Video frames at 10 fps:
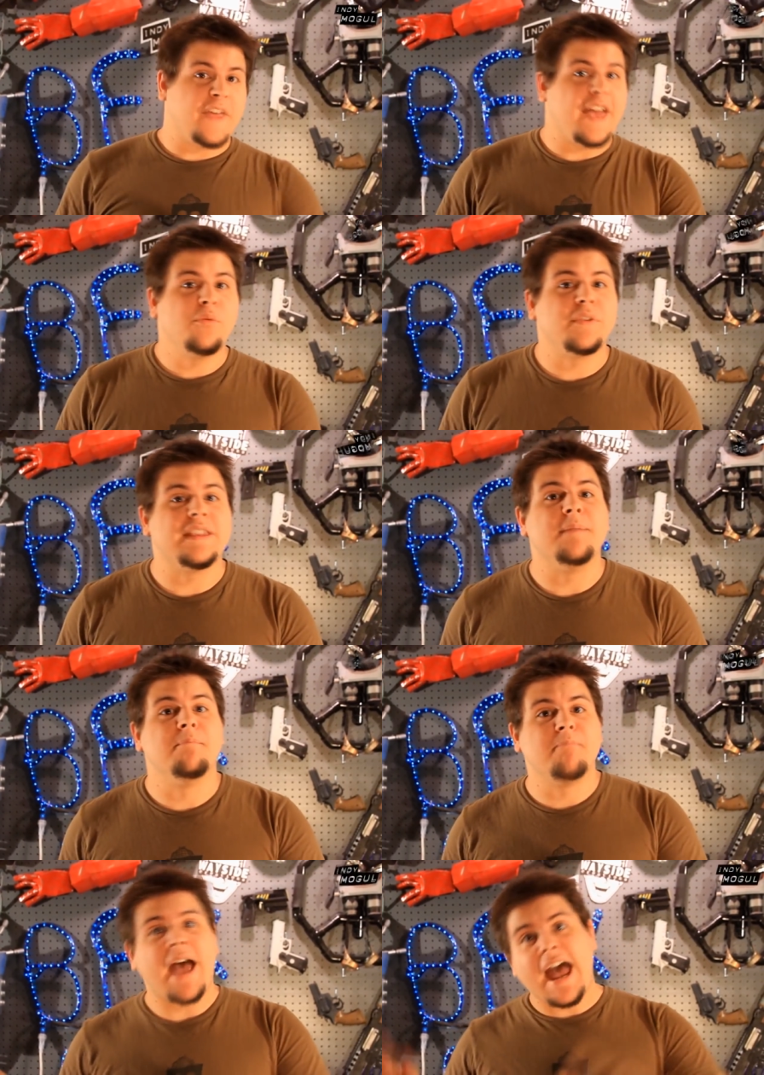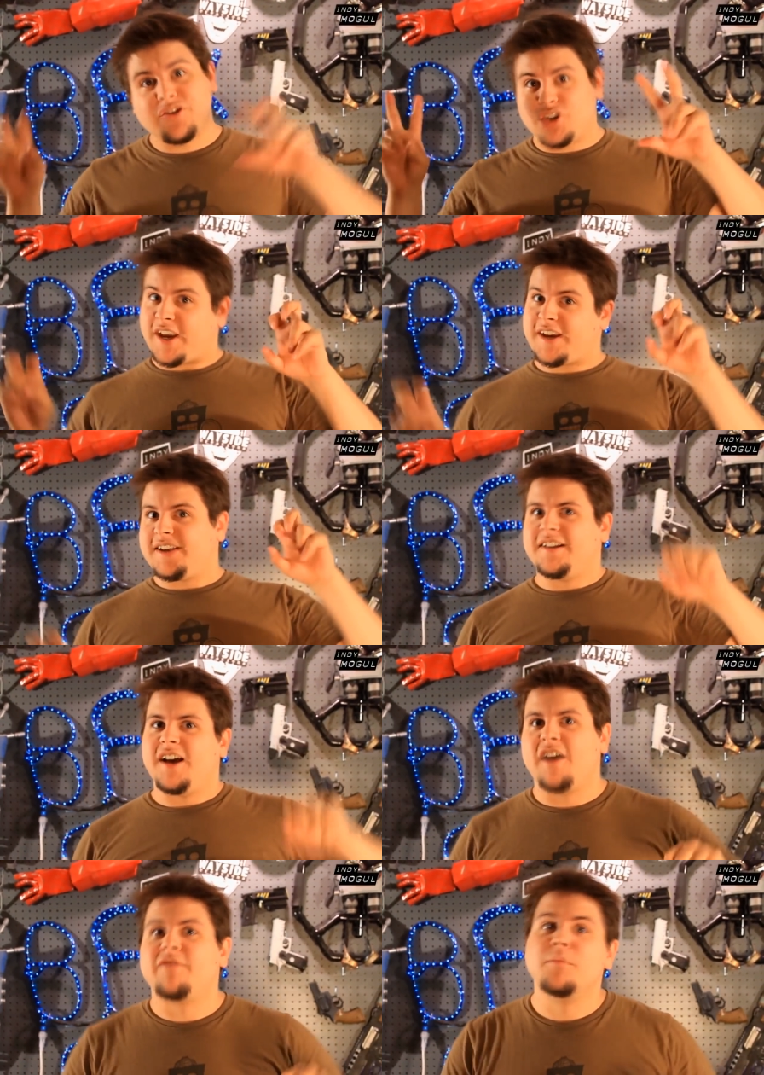So then with the magic
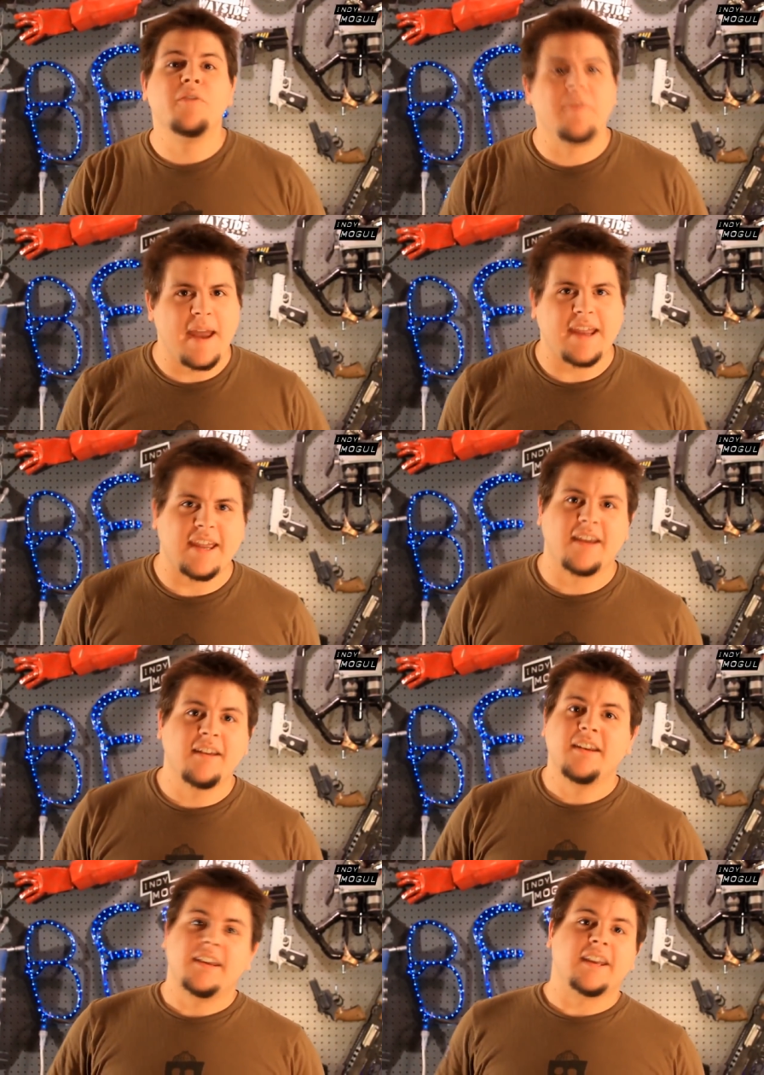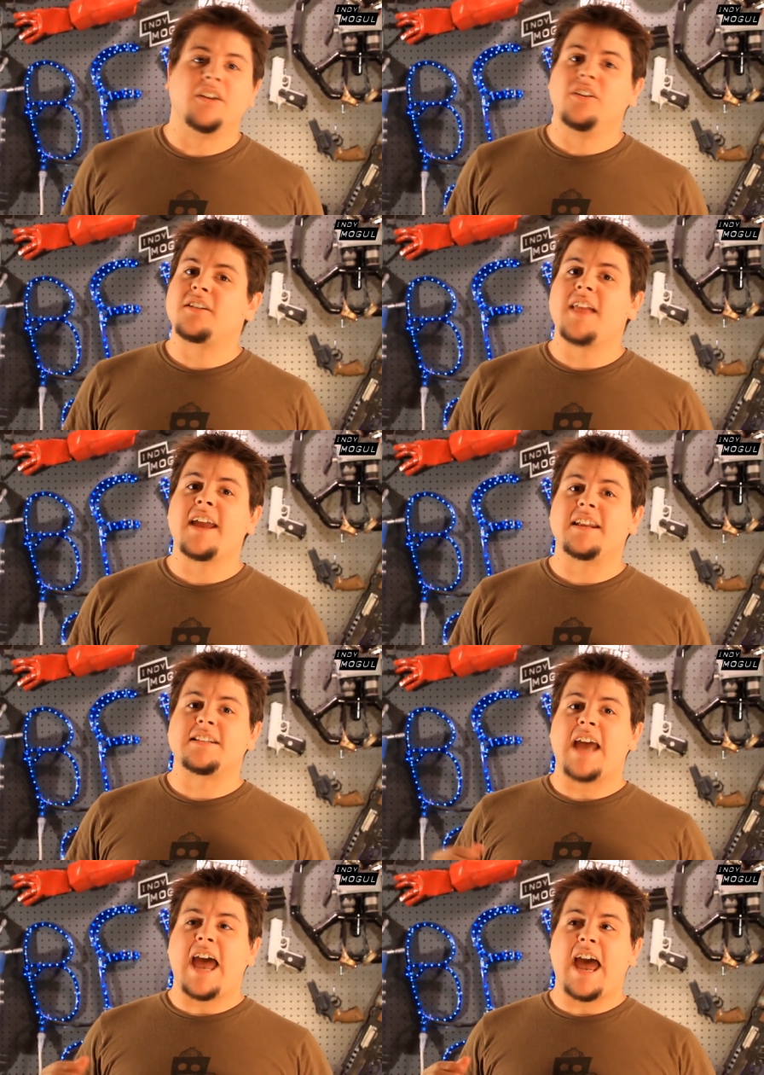of movie making, it'll look like
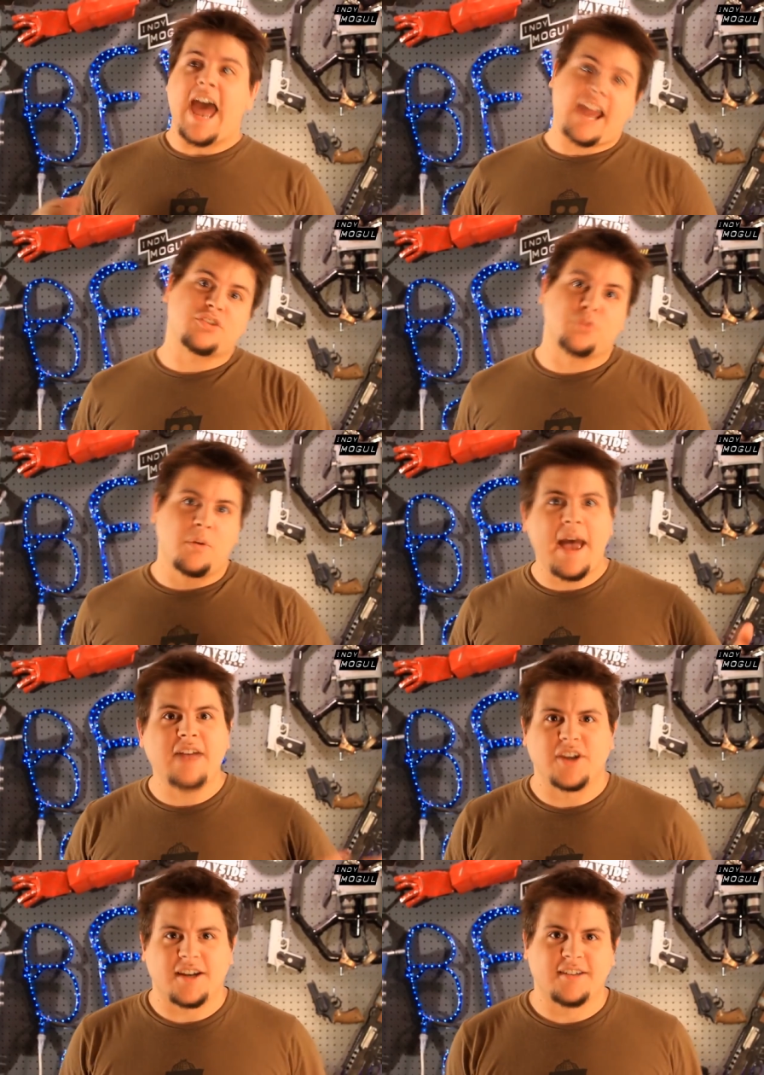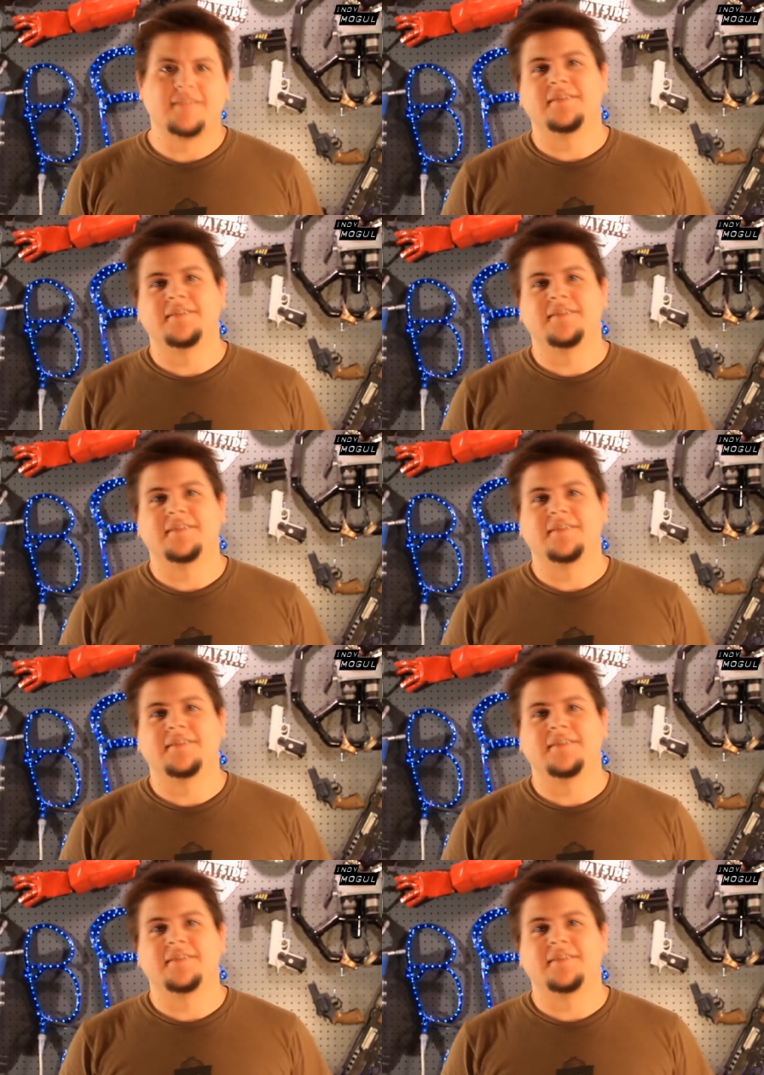it's actual magic.